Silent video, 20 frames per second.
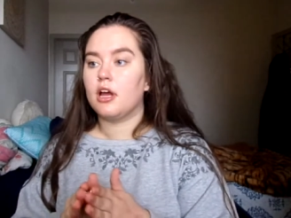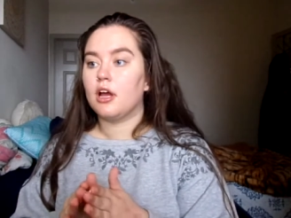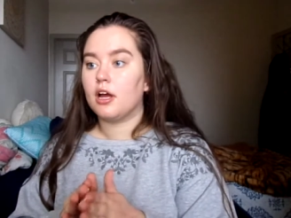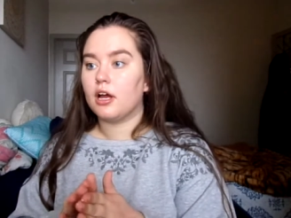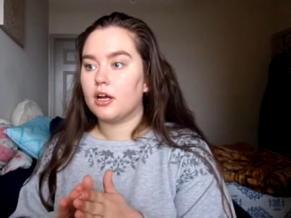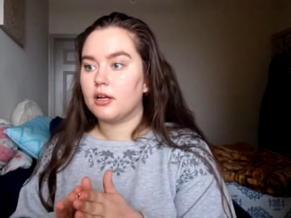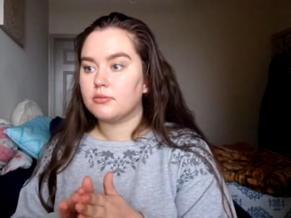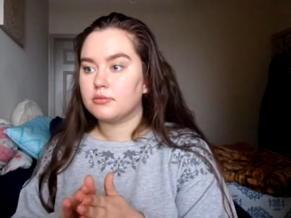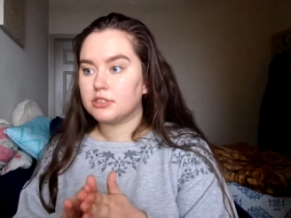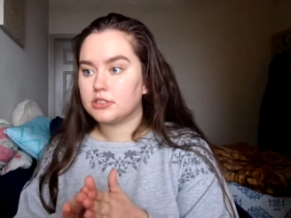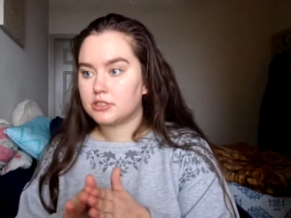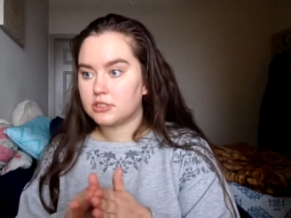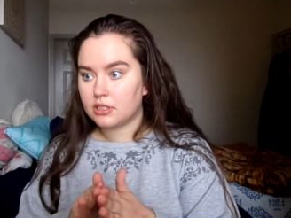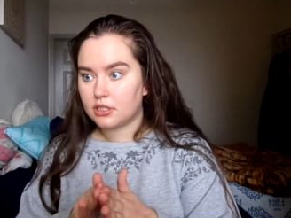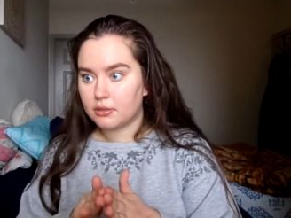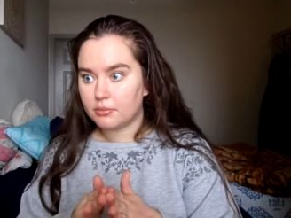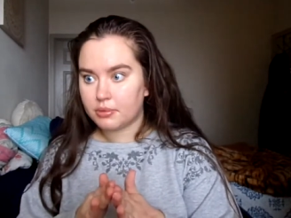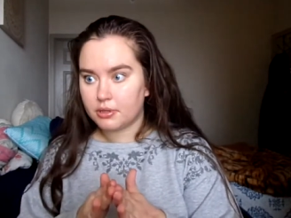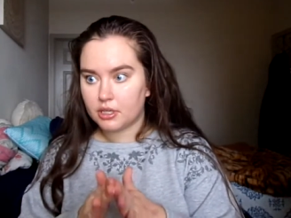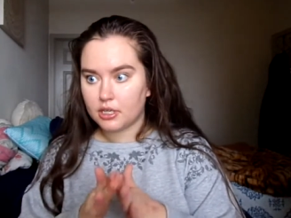I'm just going
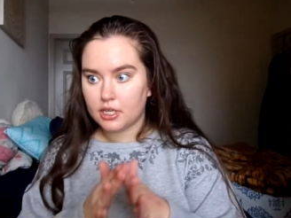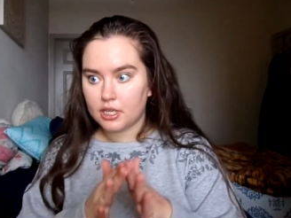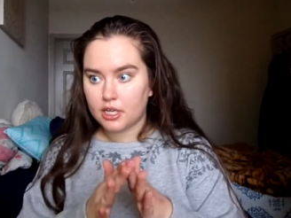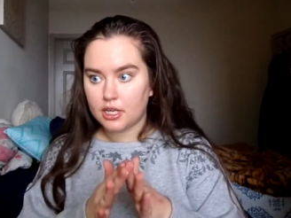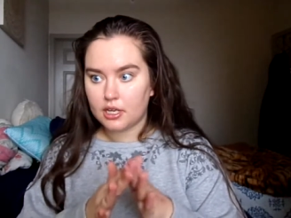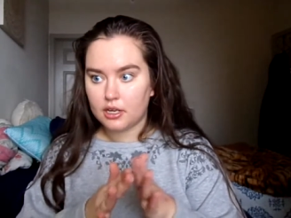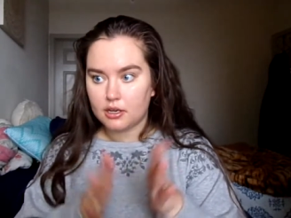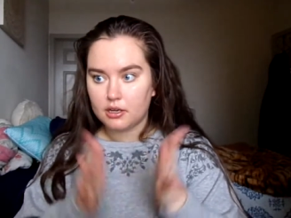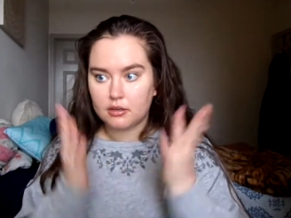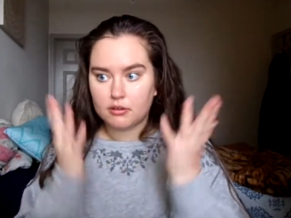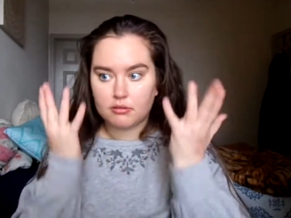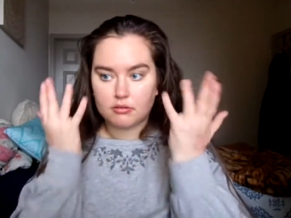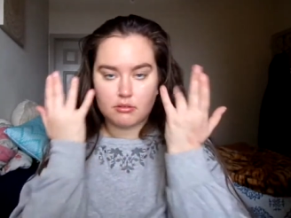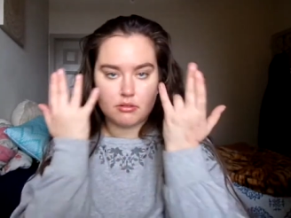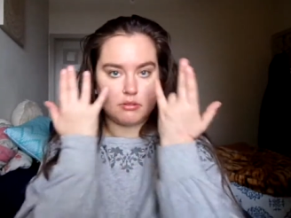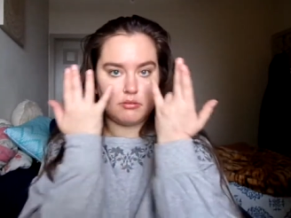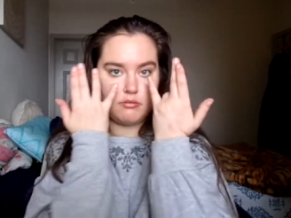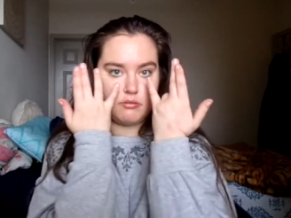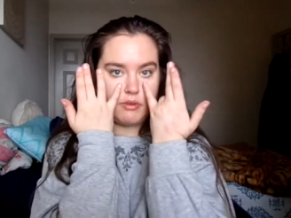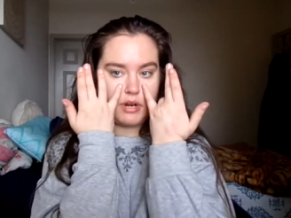to put it
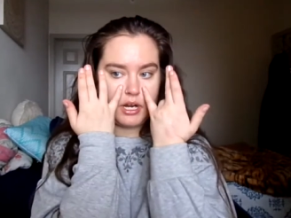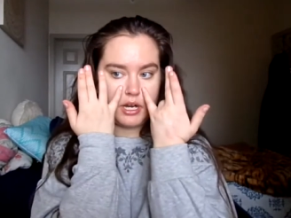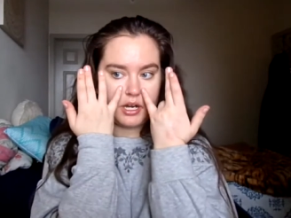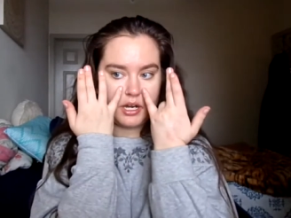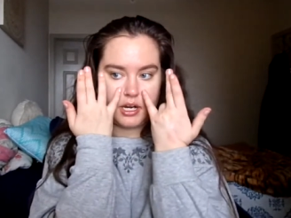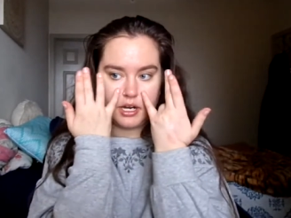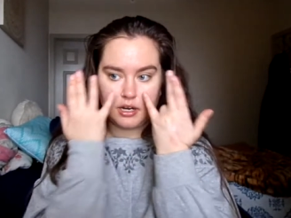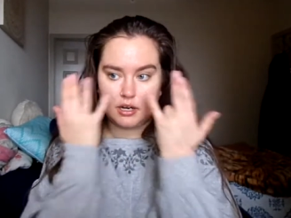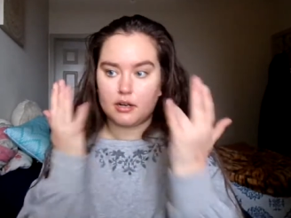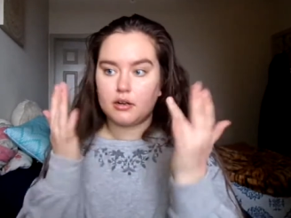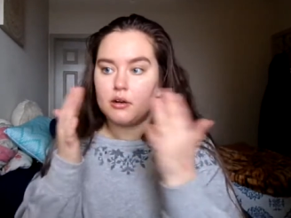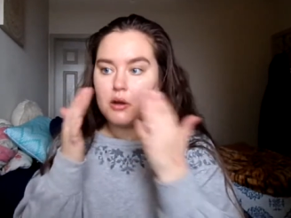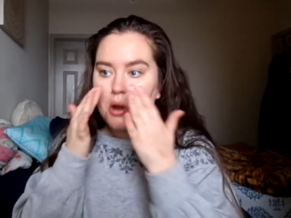right here.